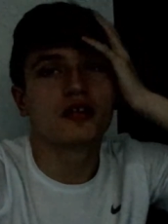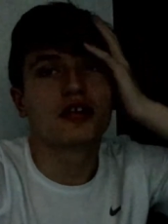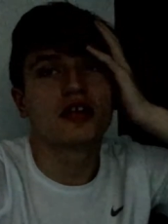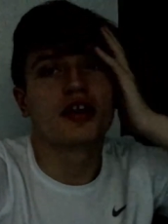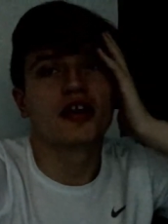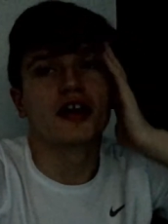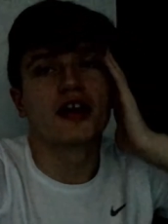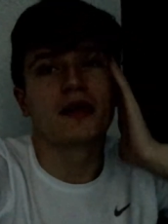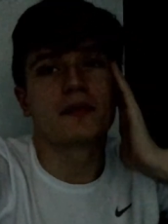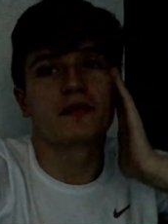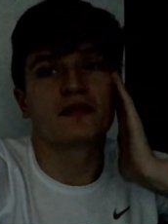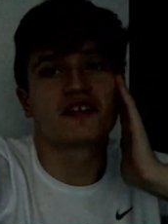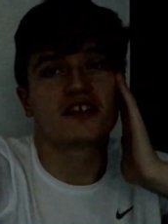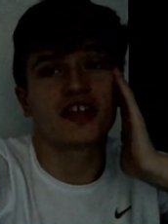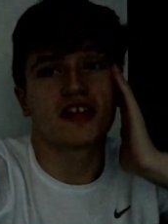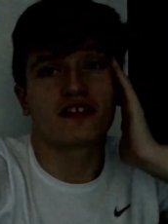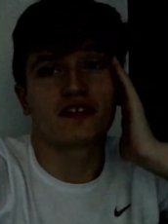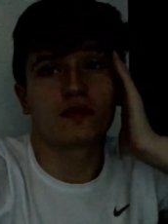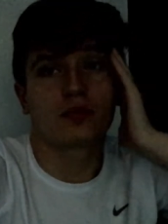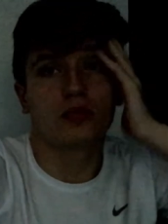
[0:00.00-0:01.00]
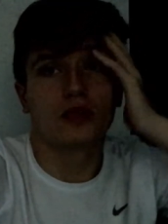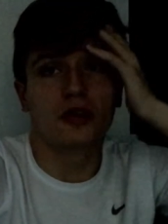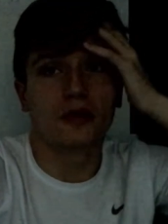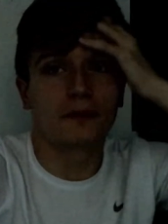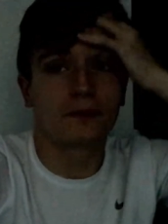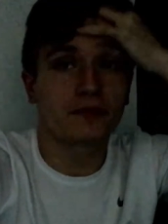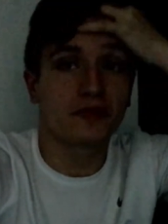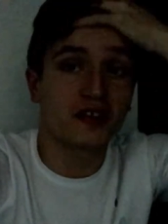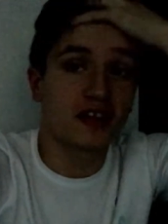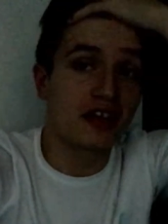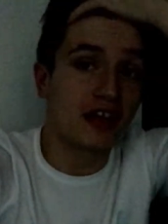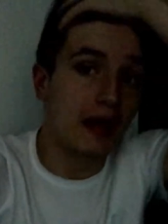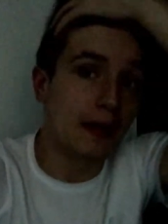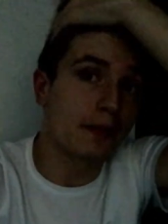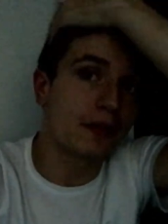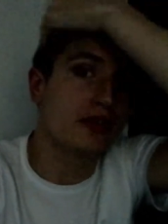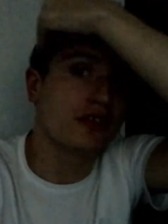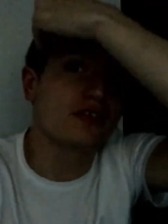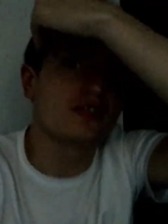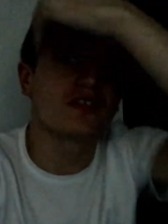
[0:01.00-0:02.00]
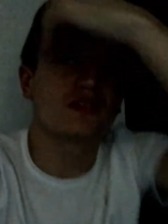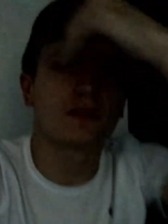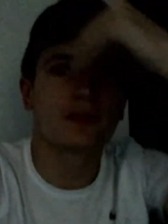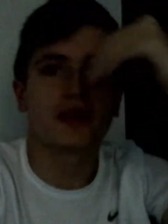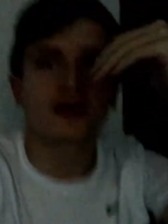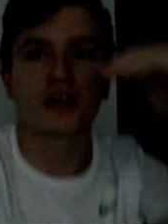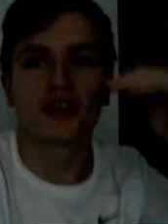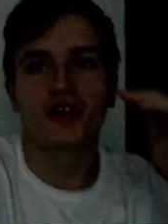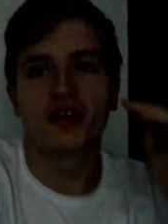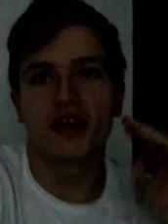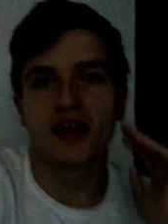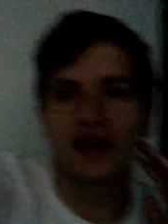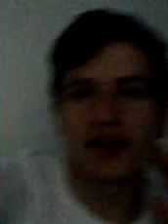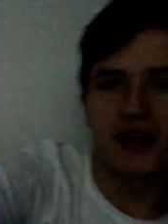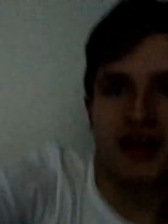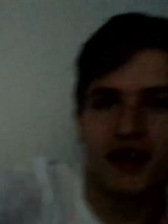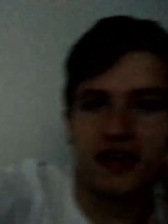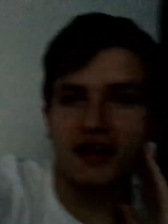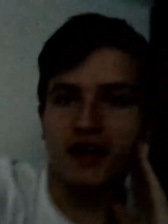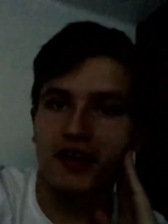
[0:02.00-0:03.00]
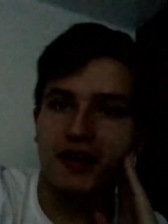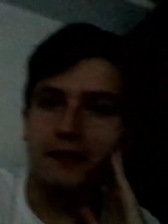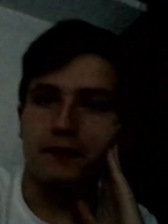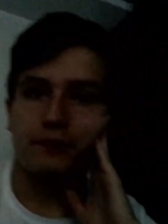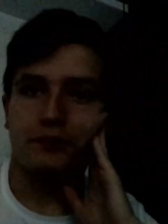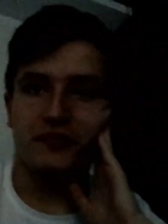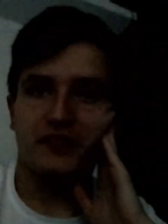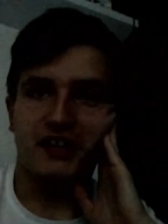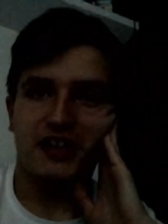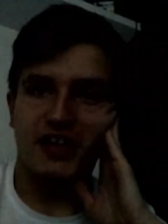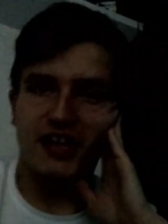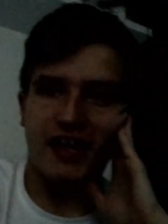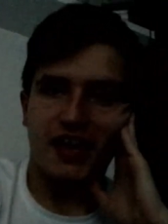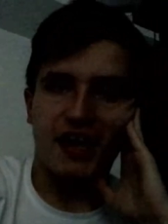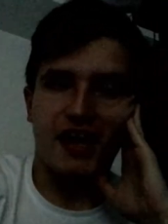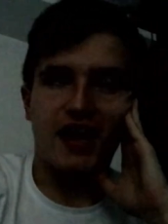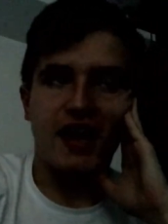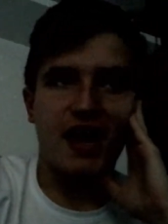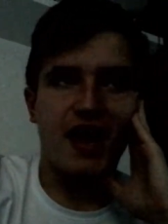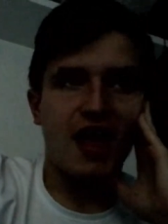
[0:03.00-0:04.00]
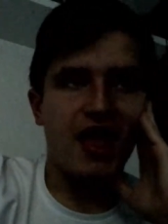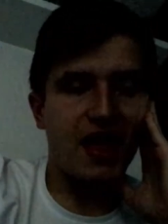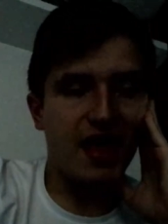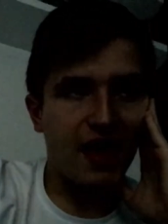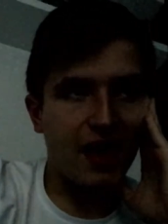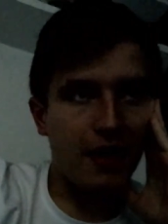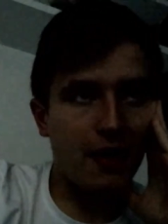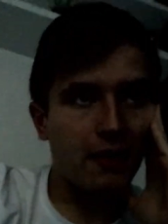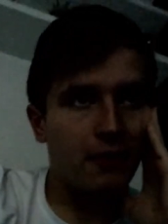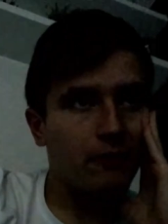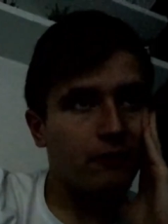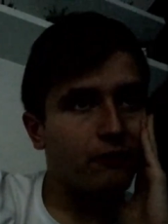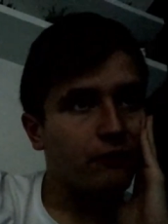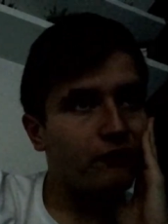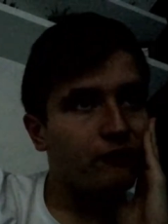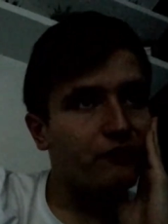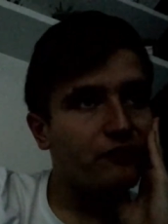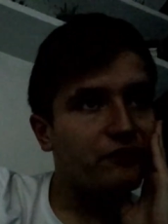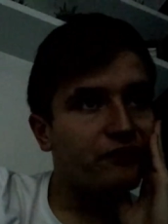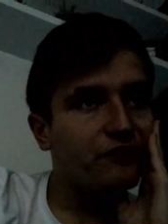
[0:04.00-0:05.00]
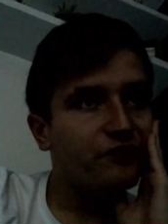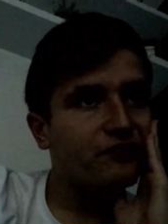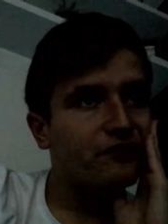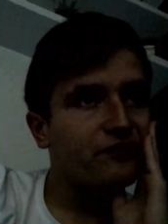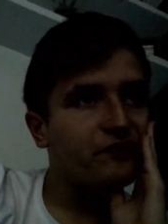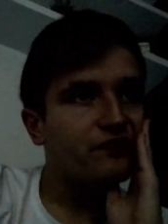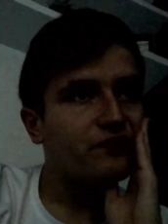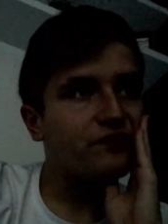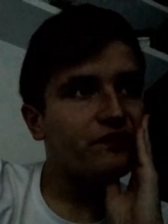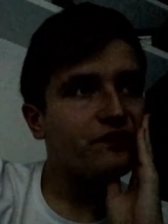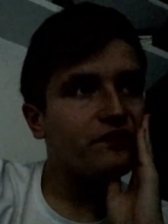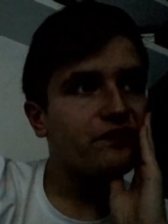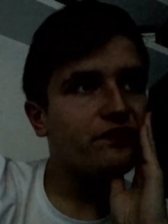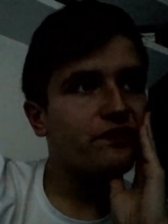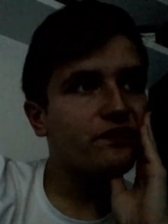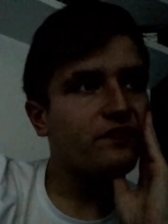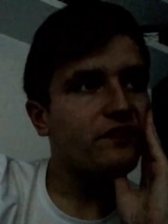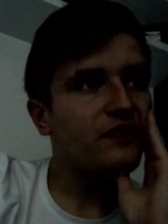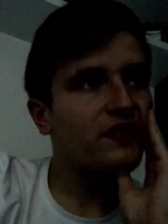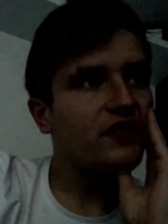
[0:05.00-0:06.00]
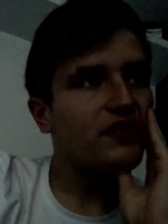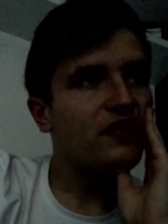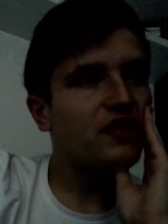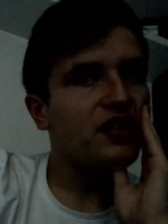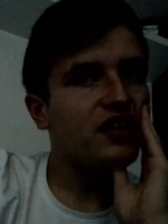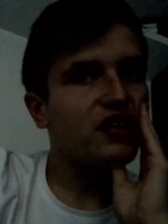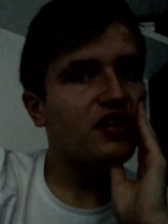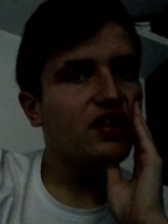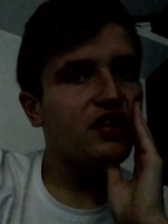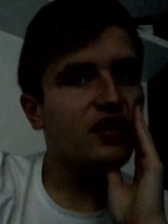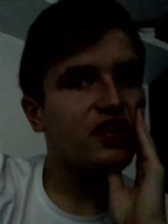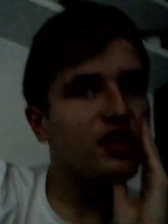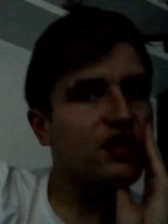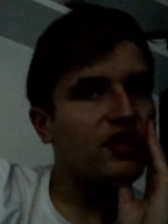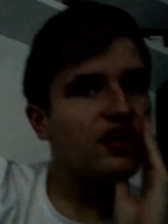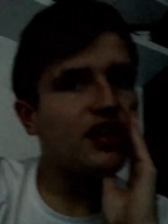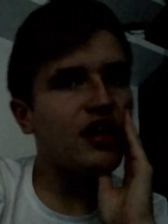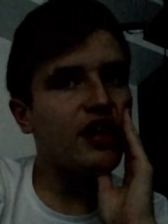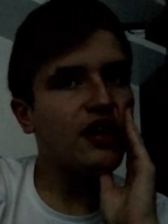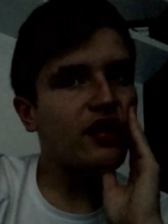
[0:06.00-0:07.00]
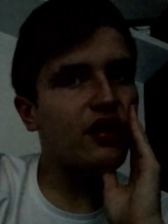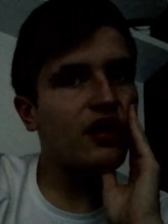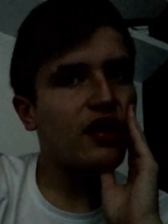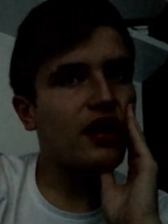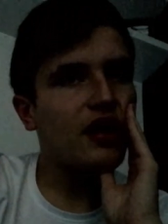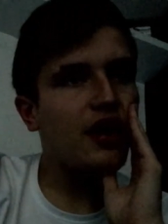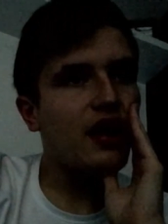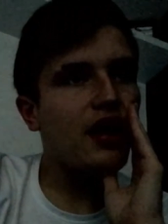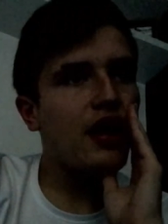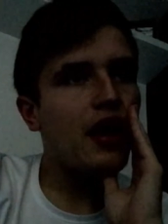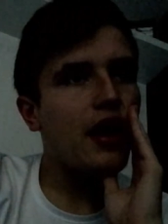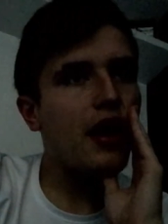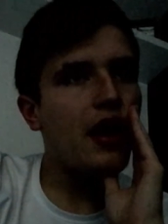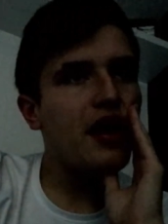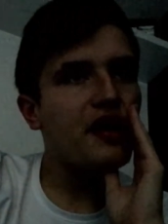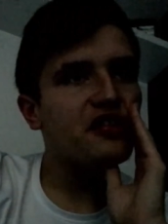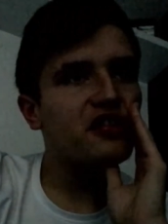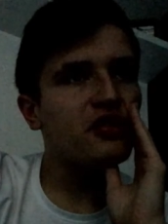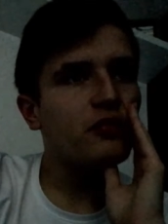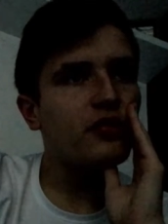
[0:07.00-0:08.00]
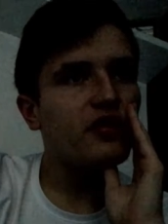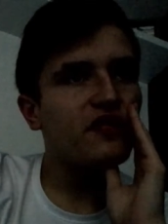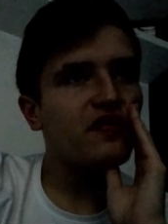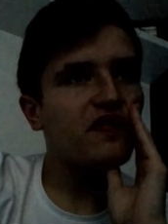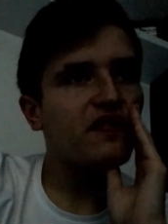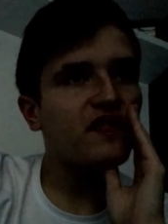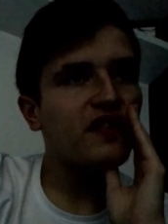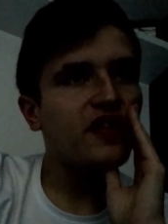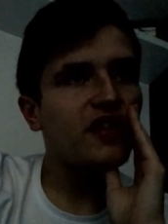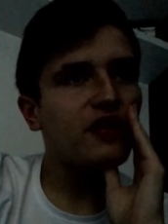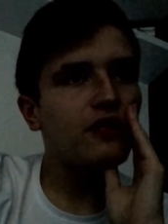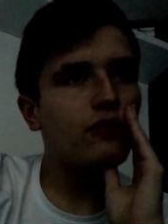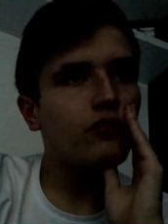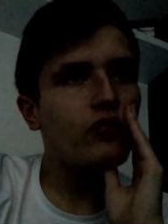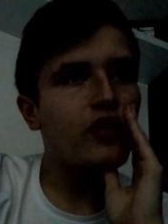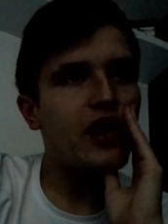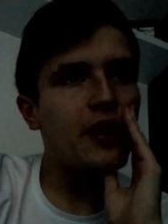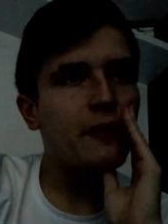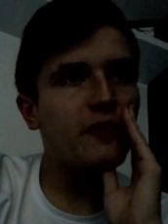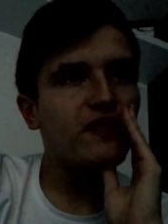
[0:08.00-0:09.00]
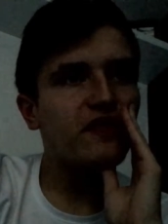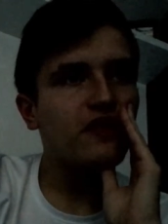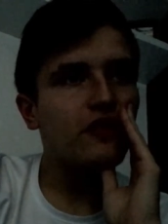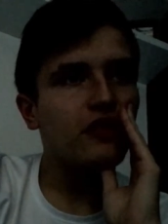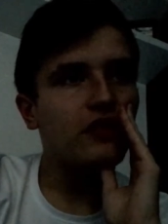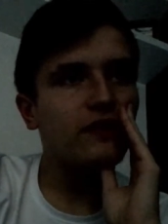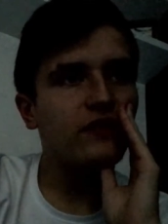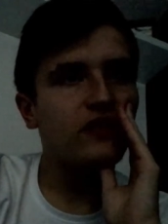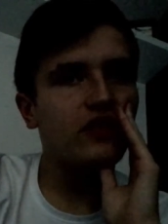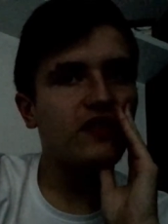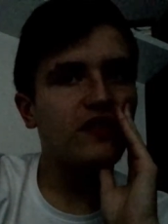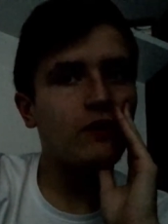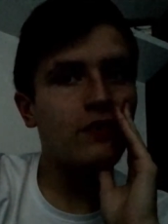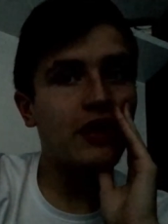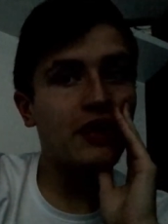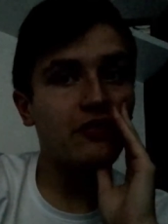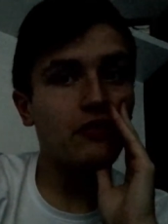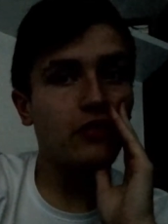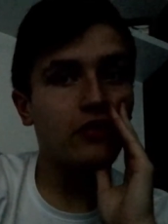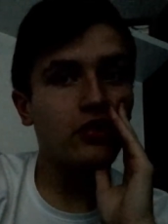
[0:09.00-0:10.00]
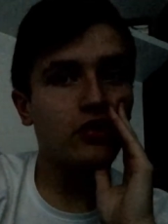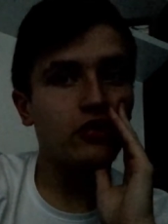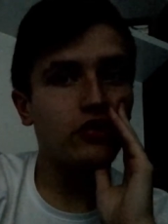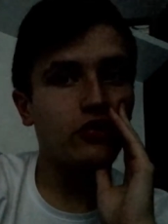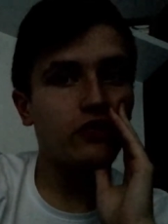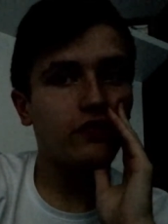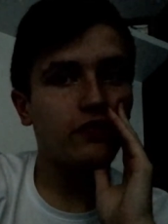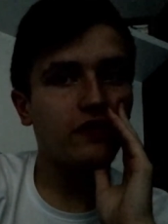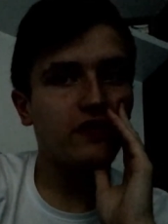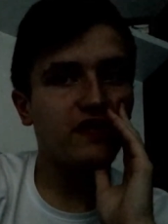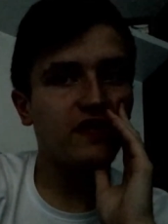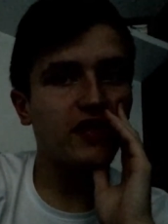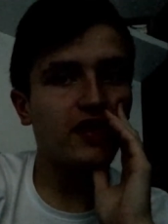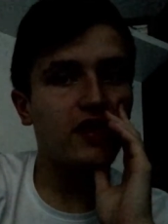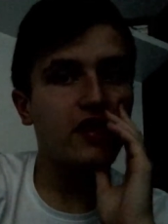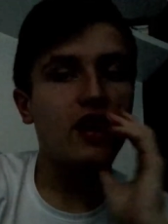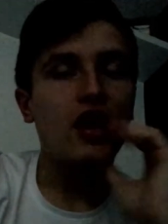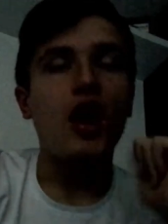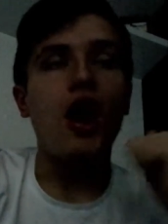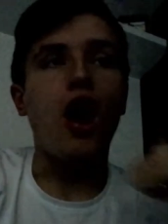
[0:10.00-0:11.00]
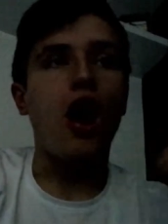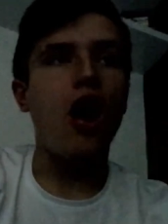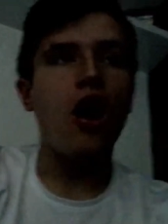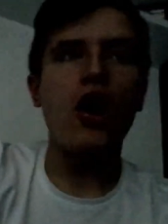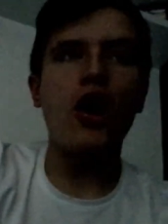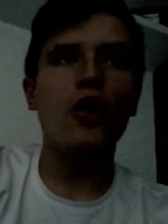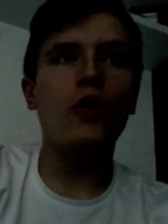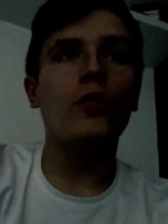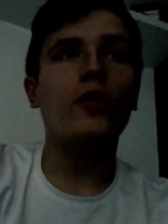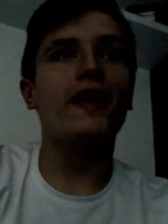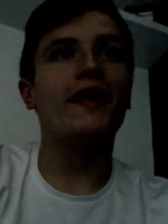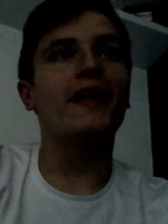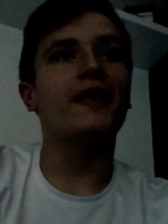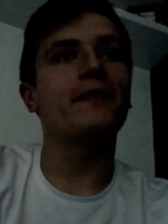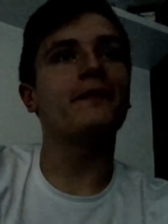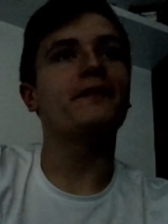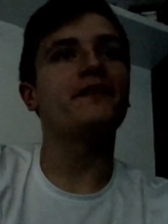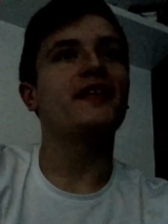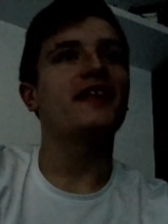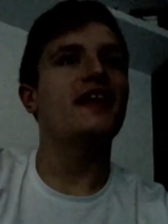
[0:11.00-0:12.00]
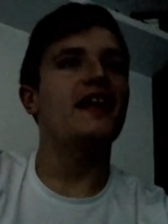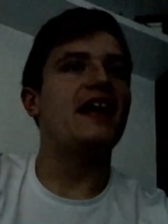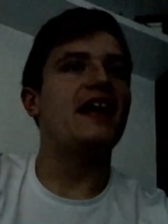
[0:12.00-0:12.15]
Um, so that's what happens. But um, yeah, um, yeah. Uh, I don't know what to say. Why am I so confused? Why do I not know what to say? Oh, um,